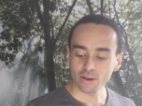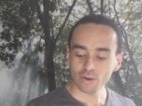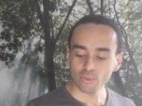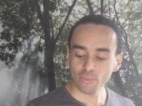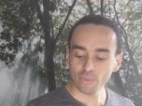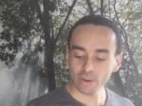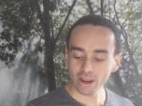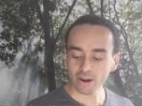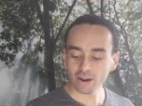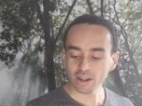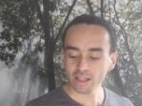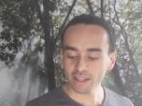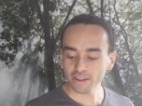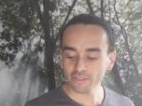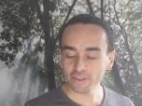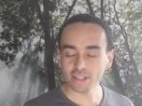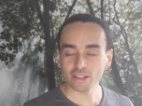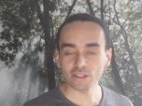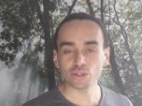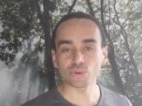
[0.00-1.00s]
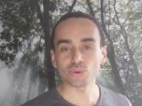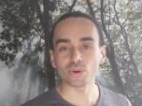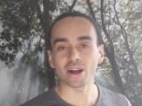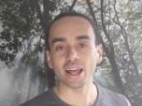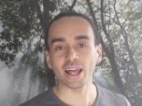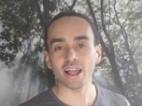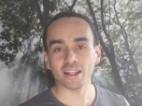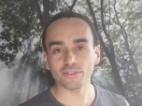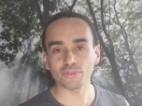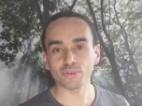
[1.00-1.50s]
we are living through a
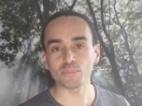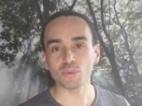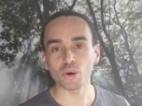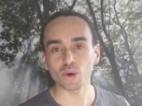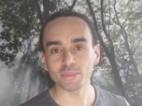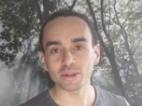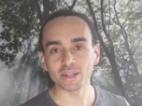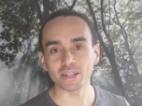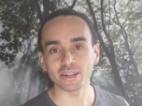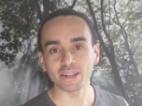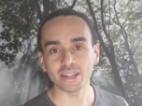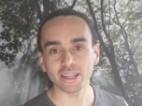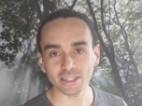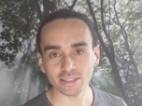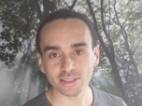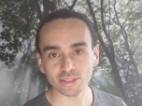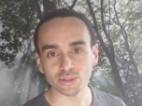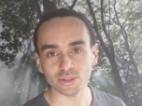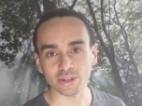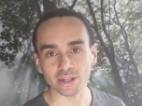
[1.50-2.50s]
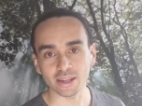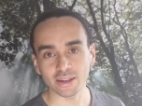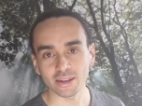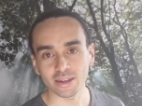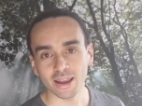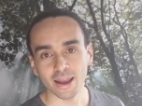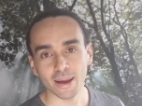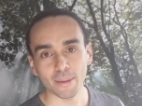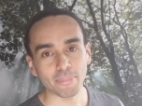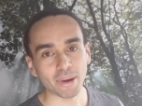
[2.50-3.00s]
hell of a moment in history.
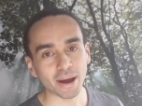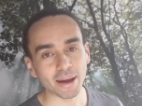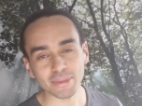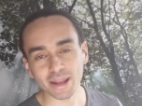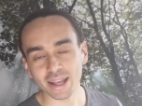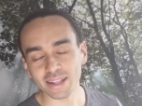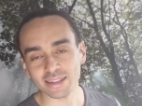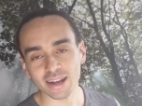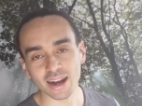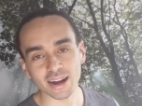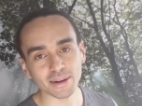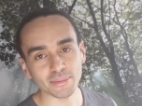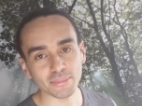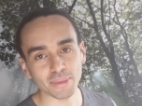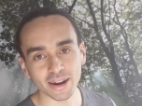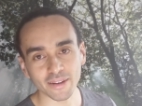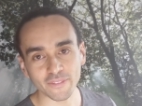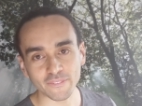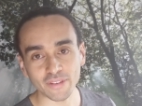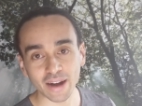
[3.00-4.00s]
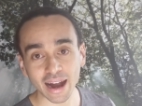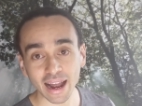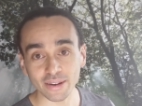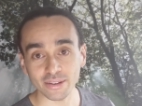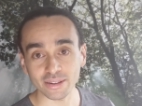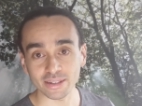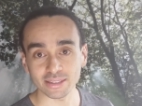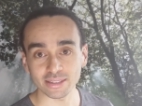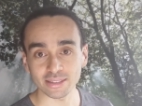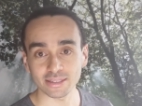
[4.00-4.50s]
But I'm not talking about a
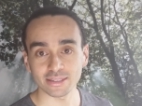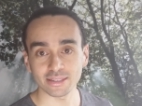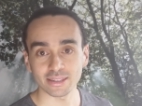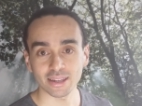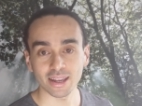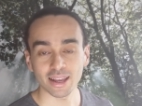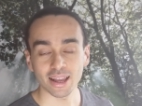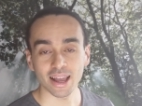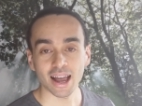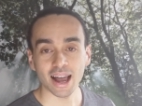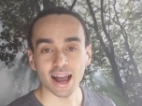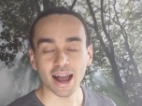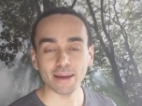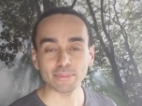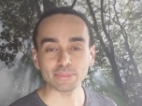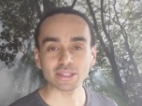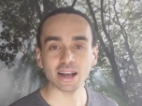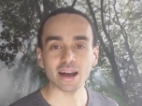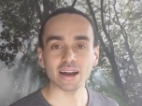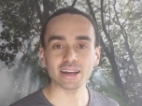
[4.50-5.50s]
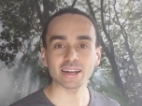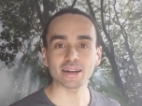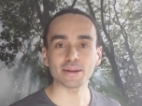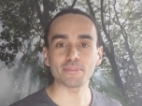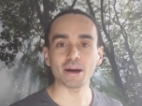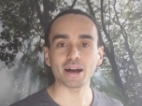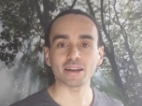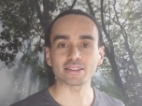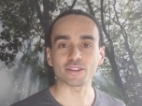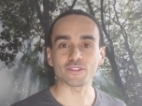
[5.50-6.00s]
virus. I'm talking
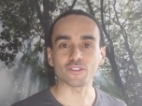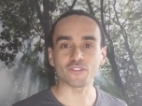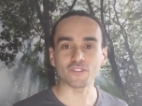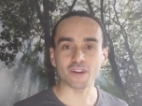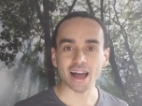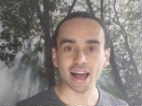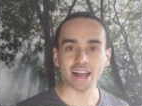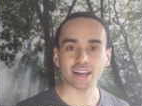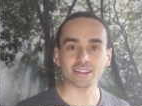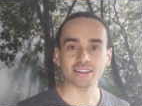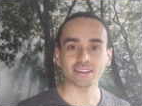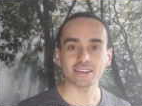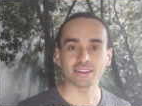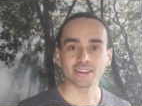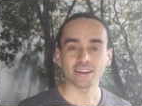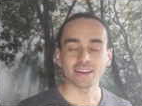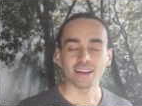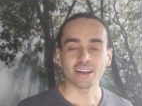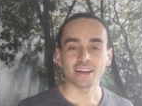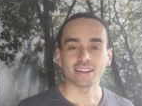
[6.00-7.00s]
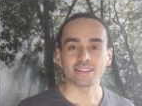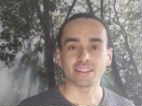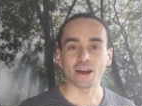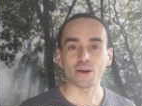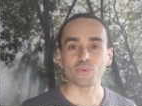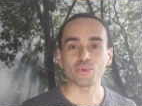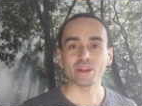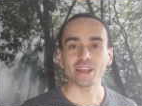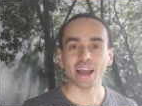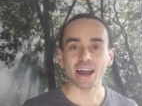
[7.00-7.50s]
about the fact that
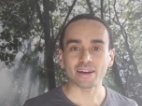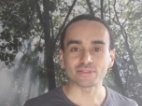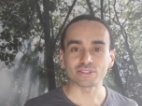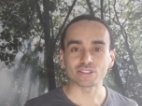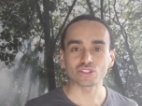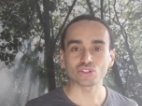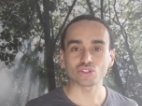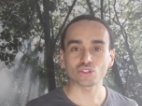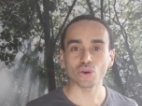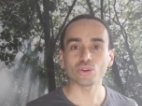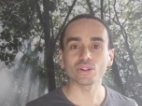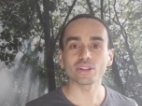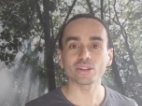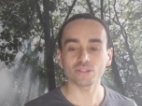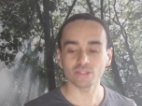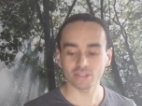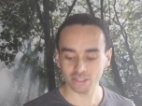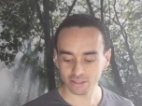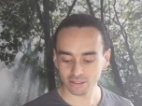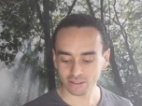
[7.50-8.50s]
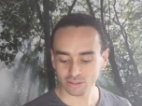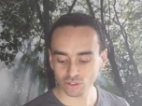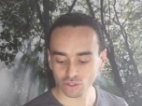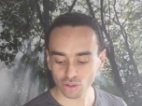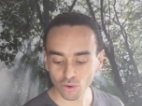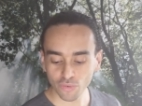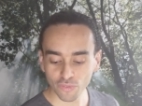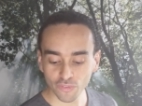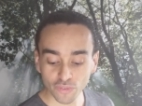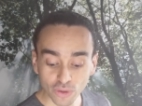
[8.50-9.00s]
we have
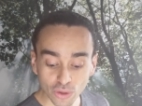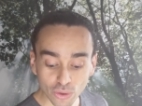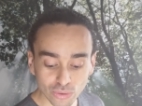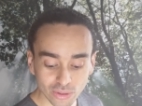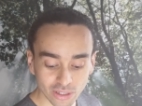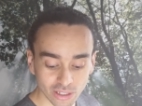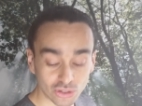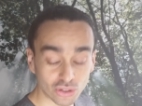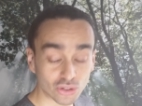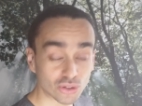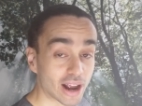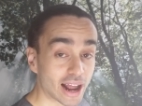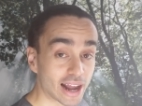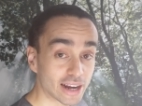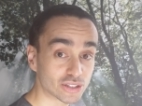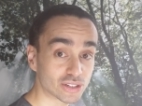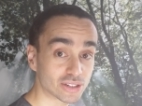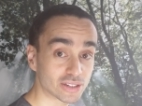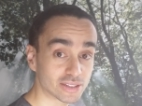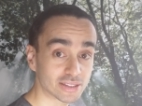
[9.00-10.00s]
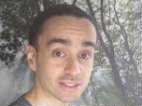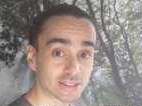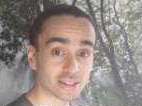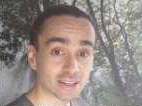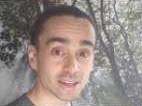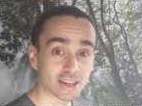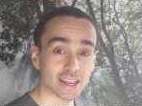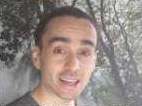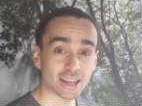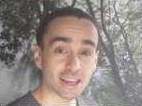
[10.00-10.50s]
so few distractions
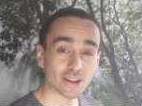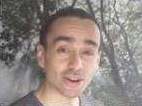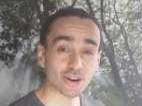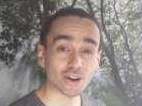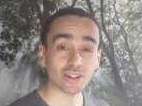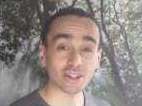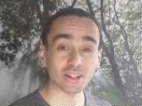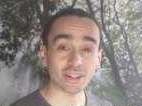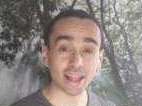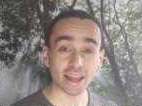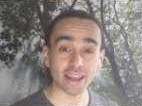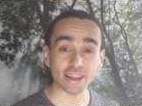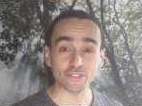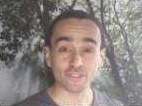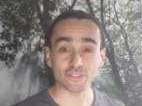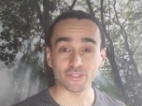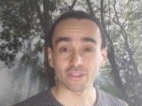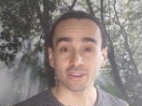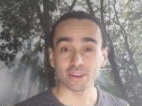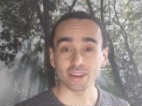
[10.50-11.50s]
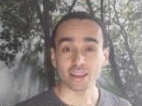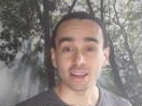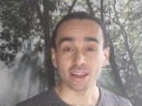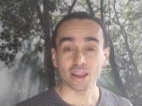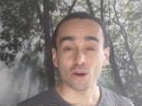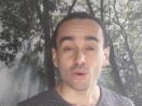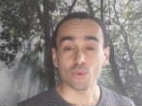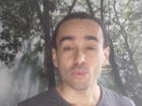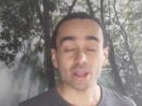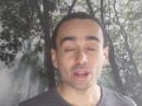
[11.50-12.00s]
in our life.
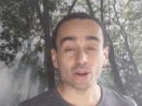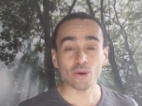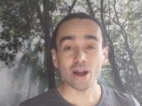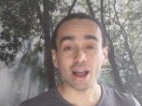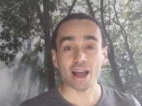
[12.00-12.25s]
We don't